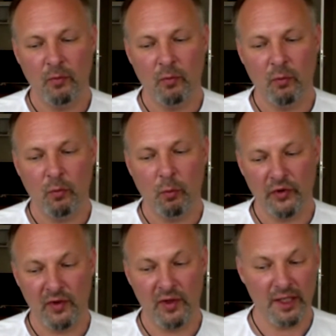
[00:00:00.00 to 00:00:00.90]

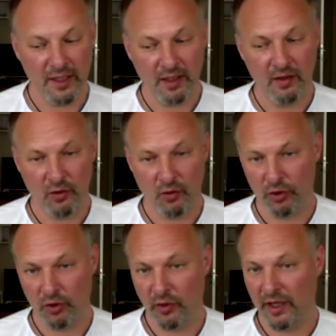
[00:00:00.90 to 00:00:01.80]
what's needed in
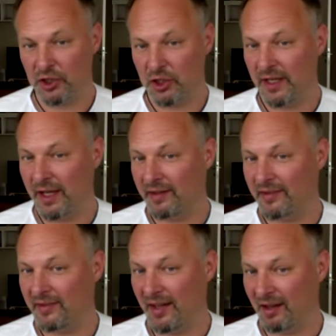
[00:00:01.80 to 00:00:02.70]
order to actually
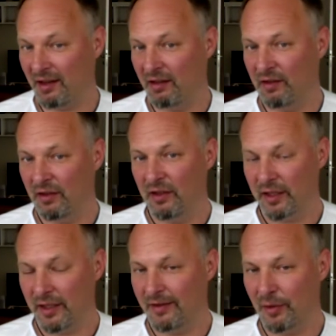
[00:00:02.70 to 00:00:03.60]
excel
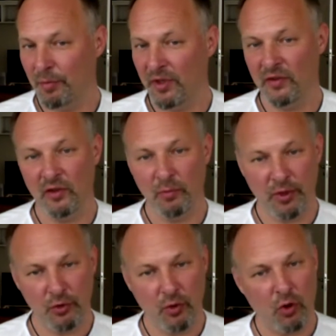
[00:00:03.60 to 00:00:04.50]
in the business,
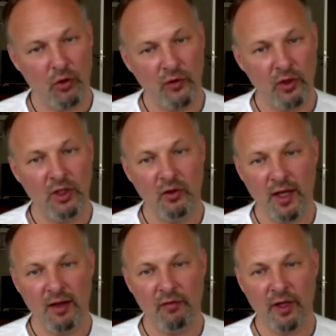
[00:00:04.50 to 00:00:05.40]
but you also need to
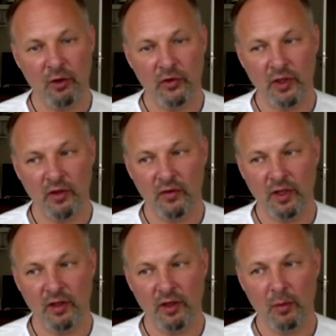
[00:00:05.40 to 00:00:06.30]
have values
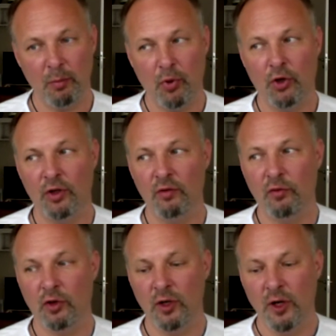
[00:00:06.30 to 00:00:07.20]
that are important
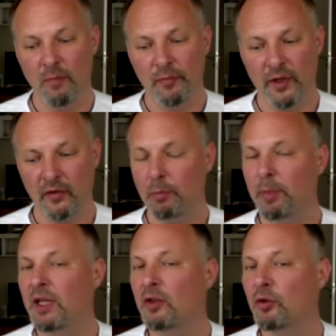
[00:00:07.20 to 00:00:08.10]
that
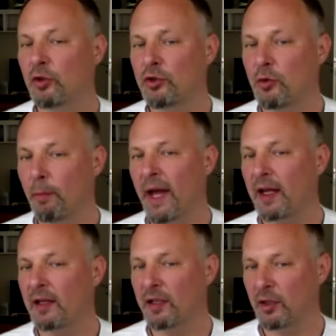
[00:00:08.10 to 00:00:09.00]
speak to the
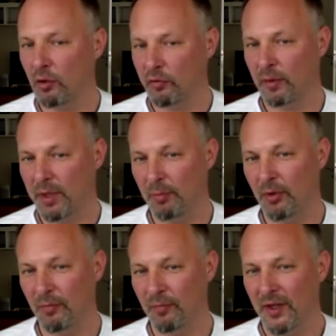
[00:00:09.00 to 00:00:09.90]
humanity of the
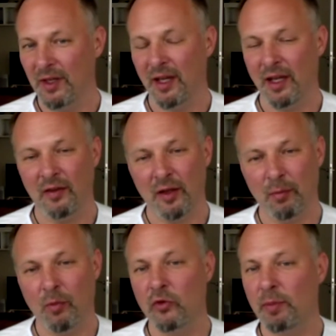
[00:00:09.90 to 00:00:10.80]
people and their
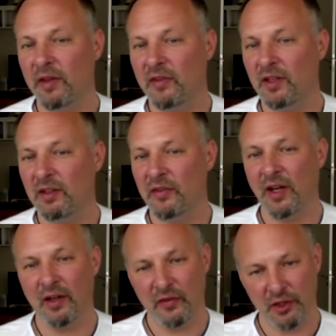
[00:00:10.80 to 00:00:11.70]
most basic
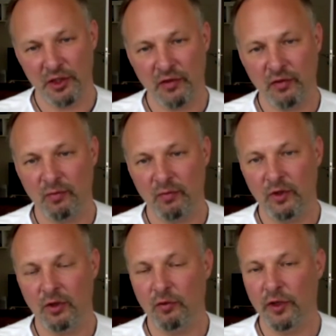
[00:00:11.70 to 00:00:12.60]
desires, such as
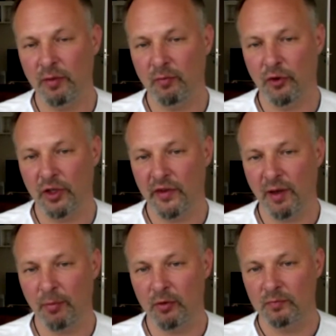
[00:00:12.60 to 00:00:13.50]
freedom, for
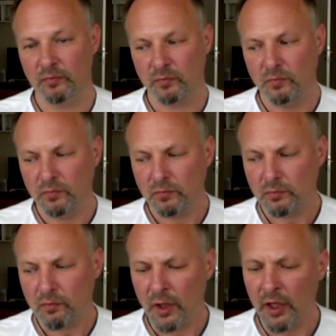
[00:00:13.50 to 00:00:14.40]
example.
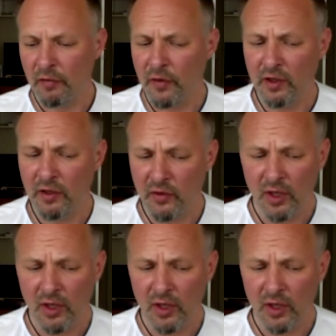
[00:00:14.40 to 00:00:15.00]
And I think these